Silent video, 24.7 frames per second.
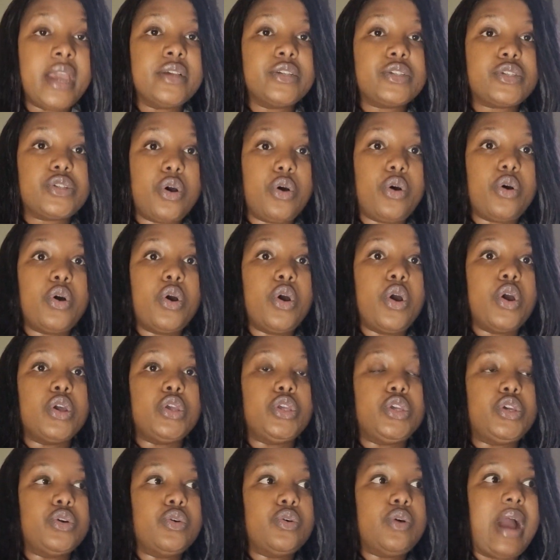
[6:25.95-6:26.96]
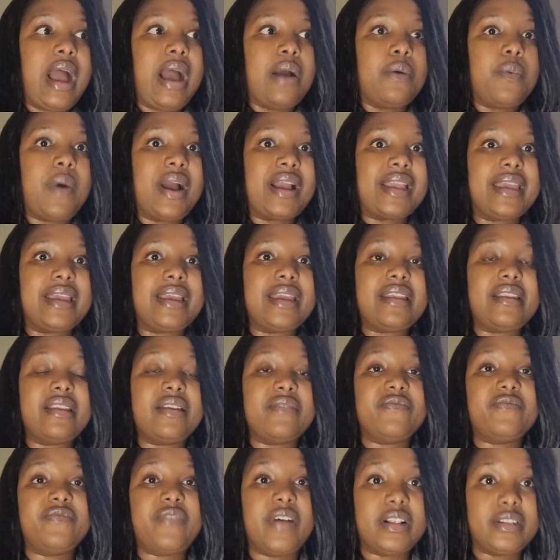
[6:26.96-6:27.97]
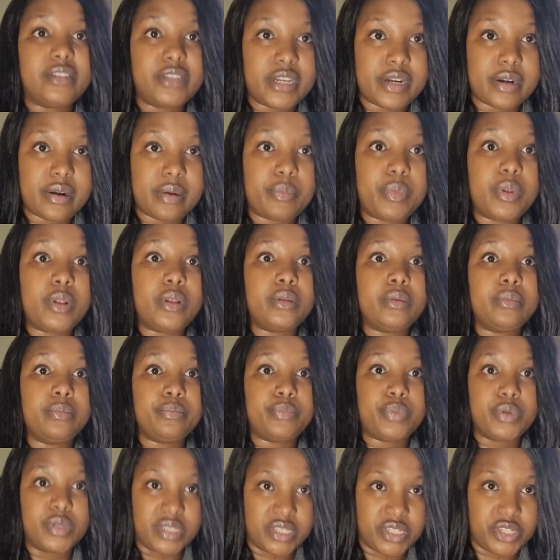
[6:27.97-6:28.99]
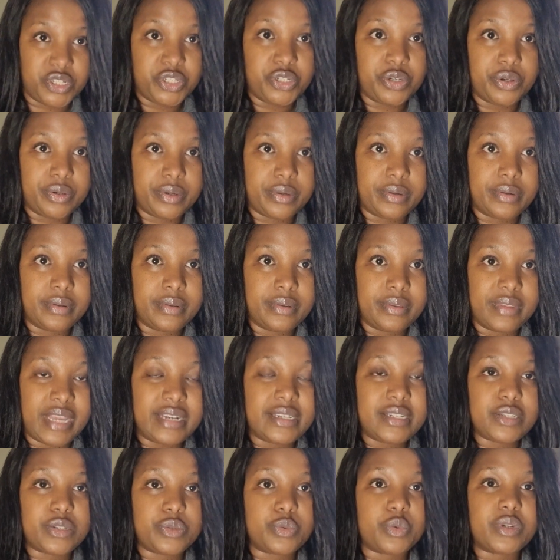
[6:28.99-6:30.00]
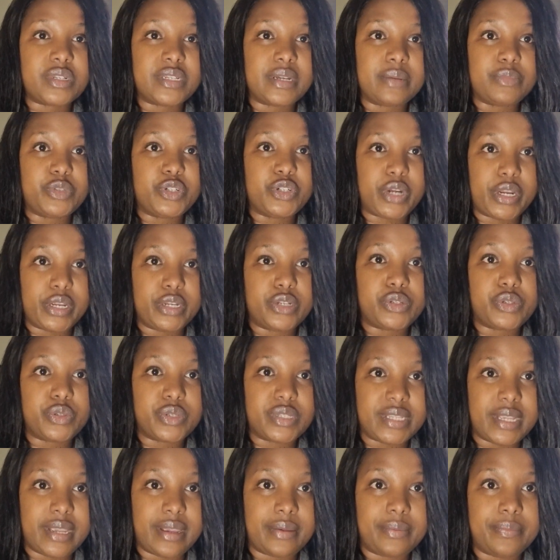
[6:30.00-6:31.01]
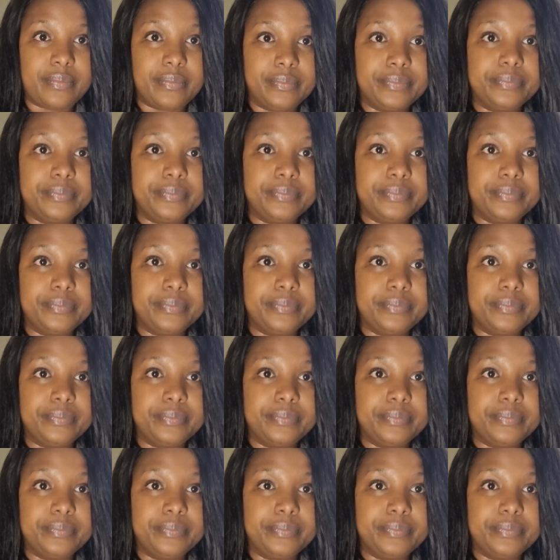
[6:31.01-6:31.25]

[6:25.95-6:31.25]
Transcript: So you are working in a vulnerable position. That is what I'm trying to say.